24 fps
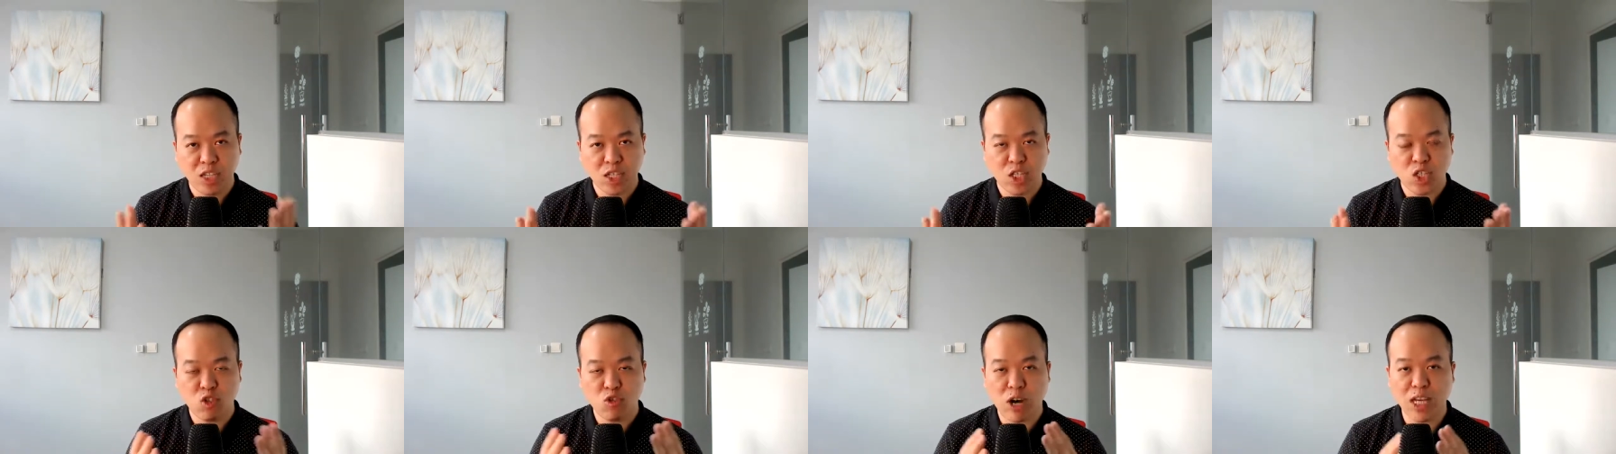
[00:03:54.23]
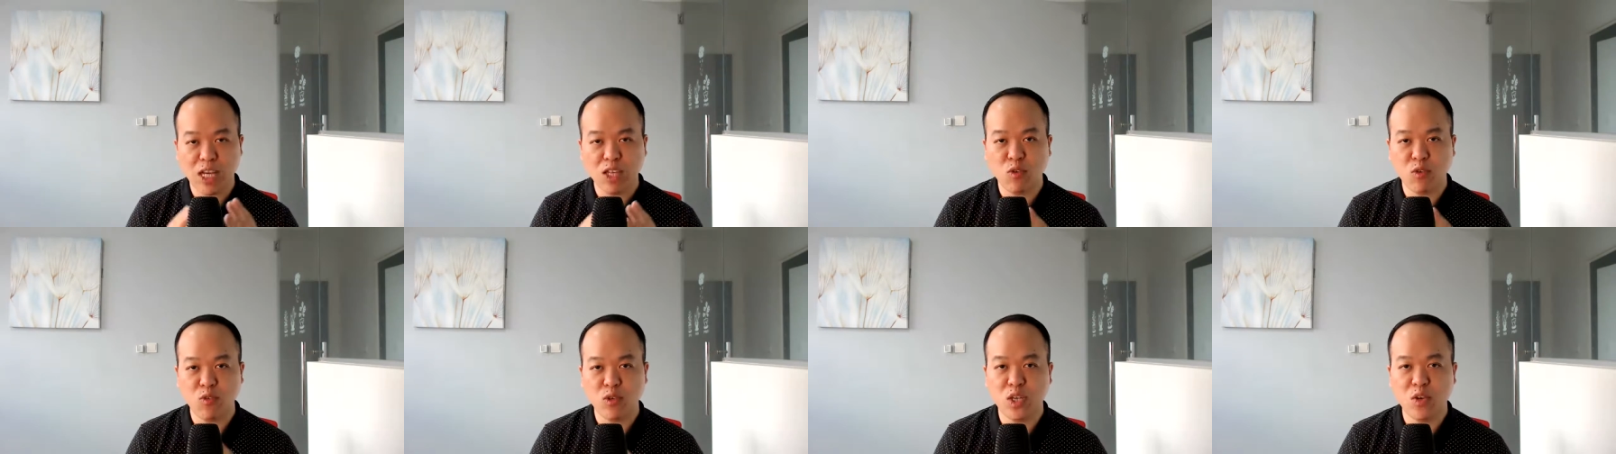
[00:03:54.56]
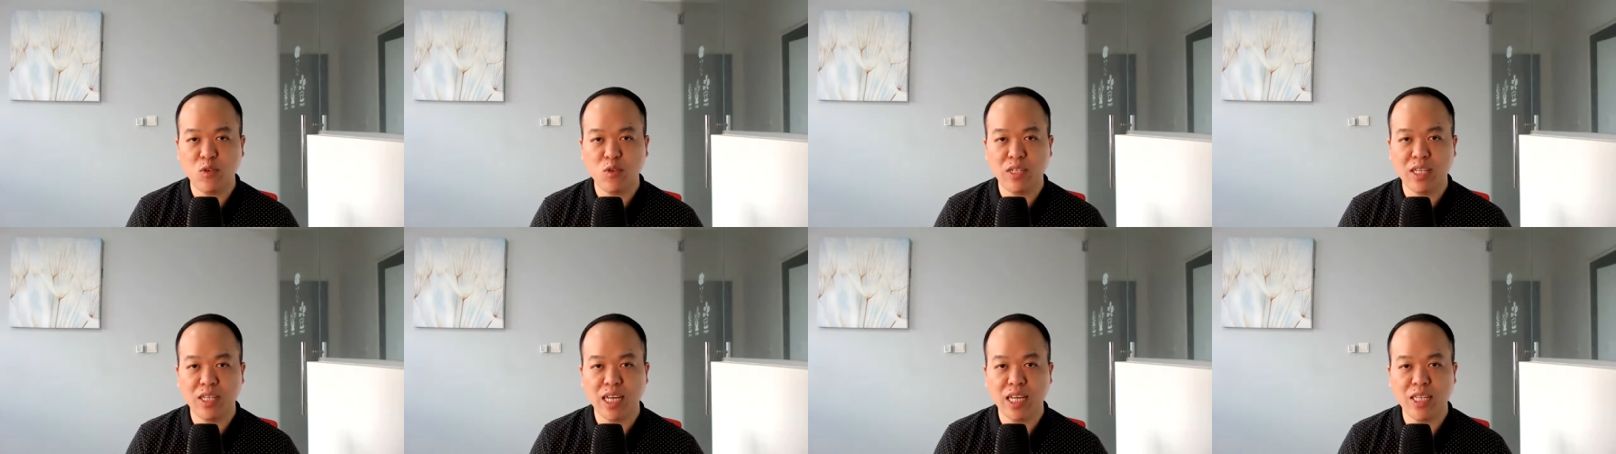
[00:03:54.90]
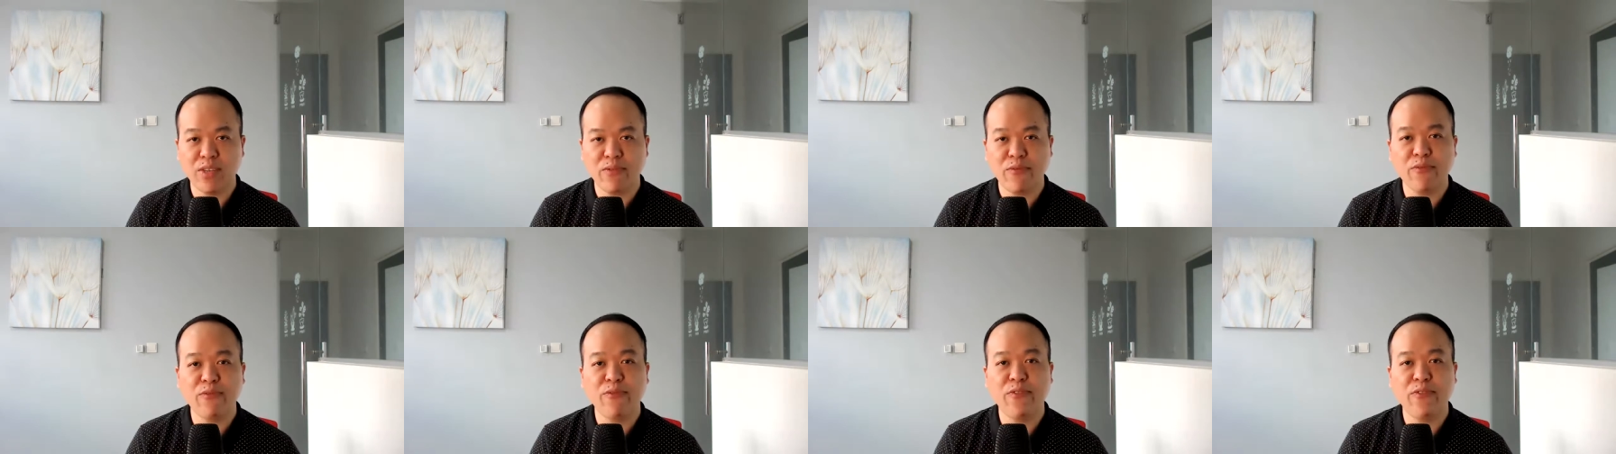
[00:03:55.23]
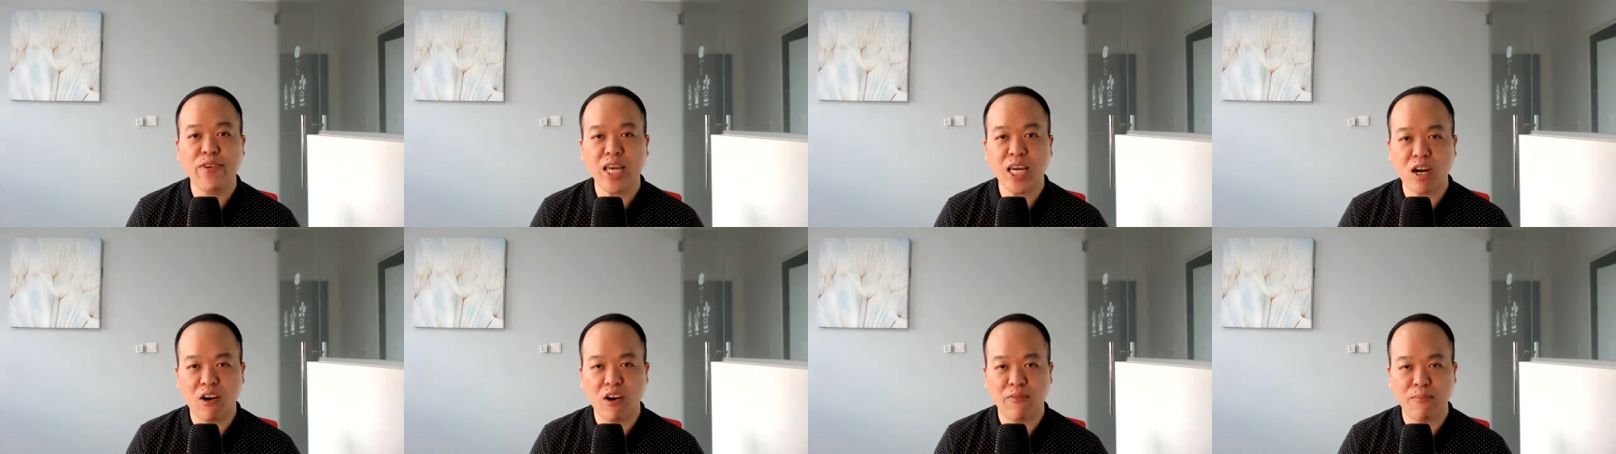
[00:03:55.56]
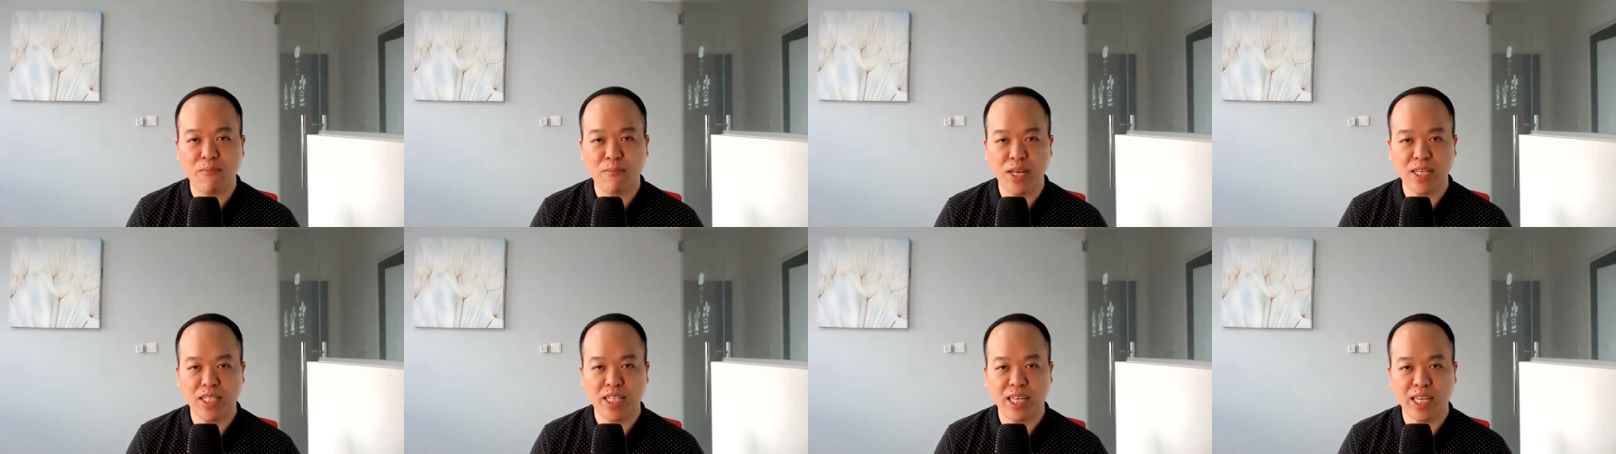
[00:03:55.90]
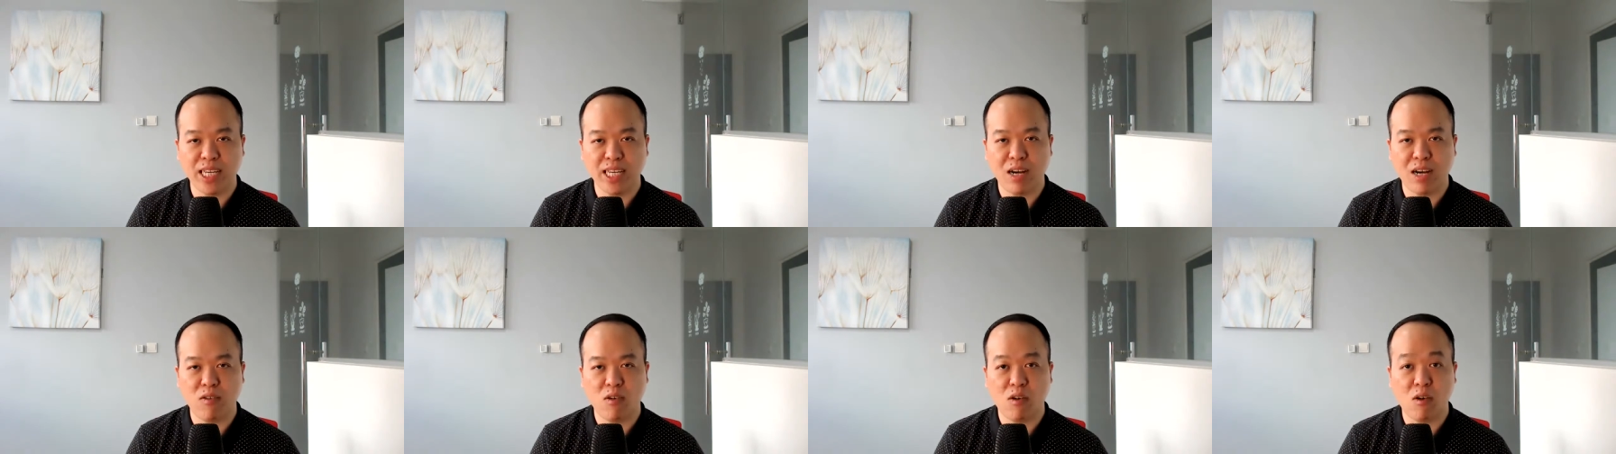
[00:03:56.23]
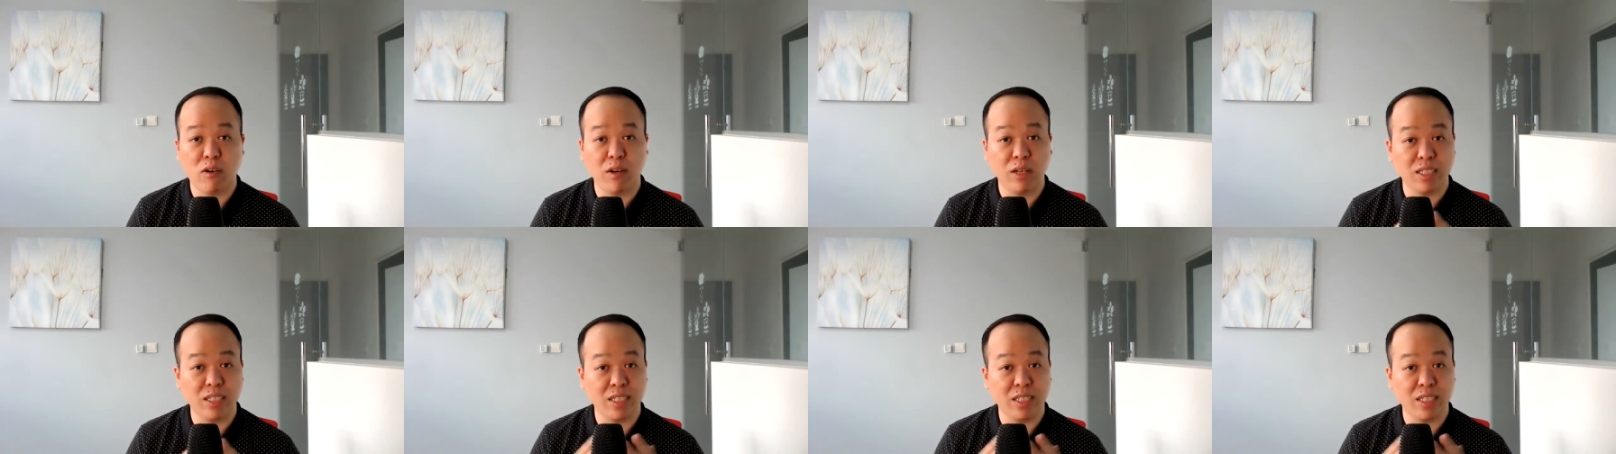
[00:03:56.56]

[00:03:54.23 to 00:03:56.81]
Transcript: try to use this fear of missing out or